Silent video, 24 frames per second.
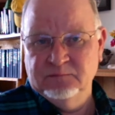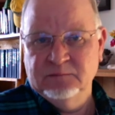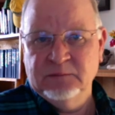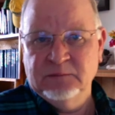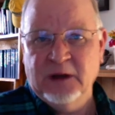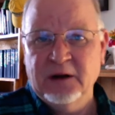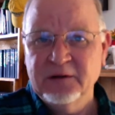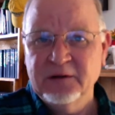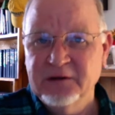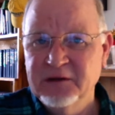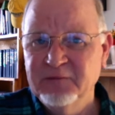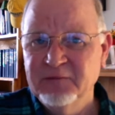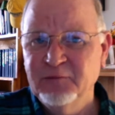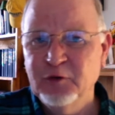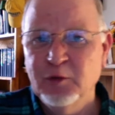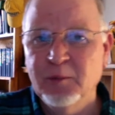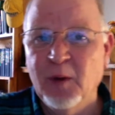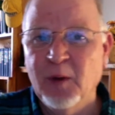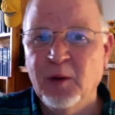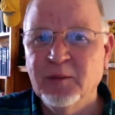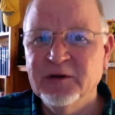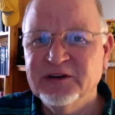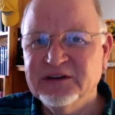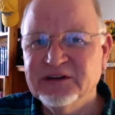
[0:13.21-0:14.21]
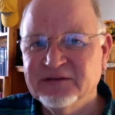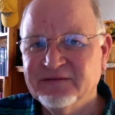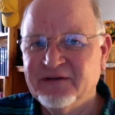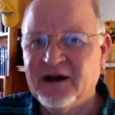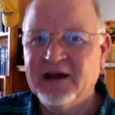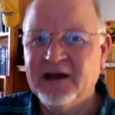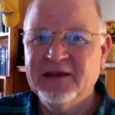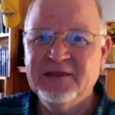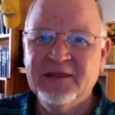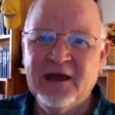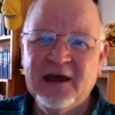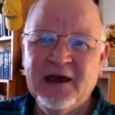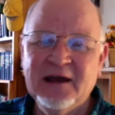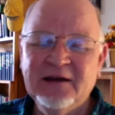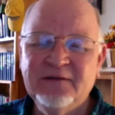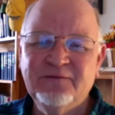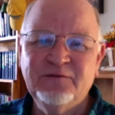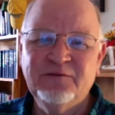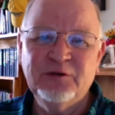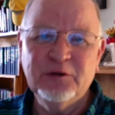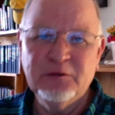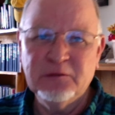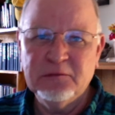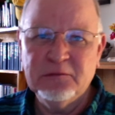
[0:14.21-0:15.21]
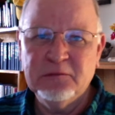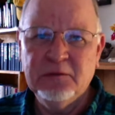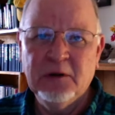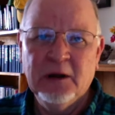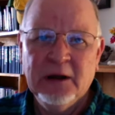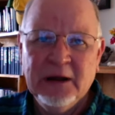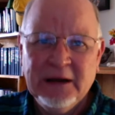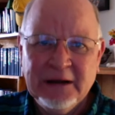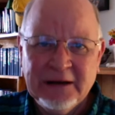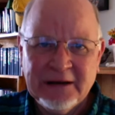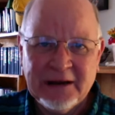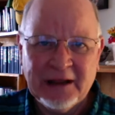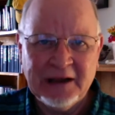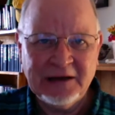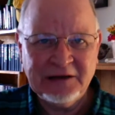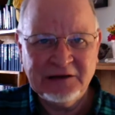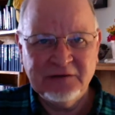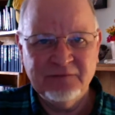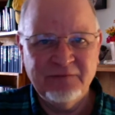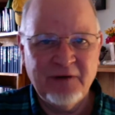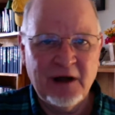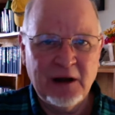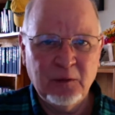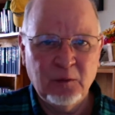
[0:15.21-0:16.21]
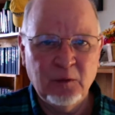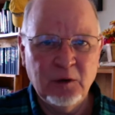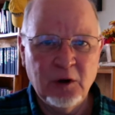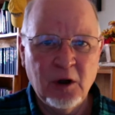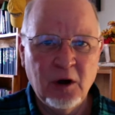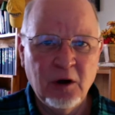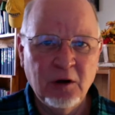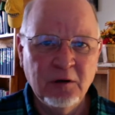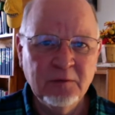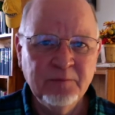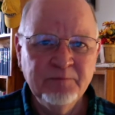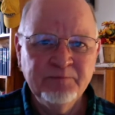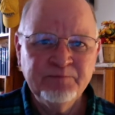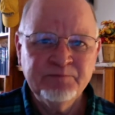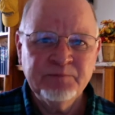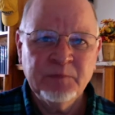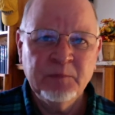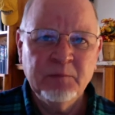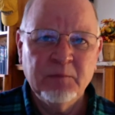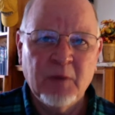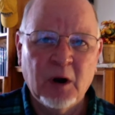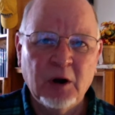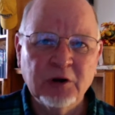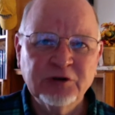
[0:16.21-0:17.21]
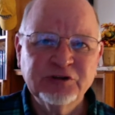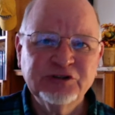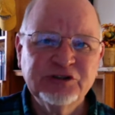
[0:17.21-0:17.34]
I'll give you a moment to find that if you like to follow along. Mark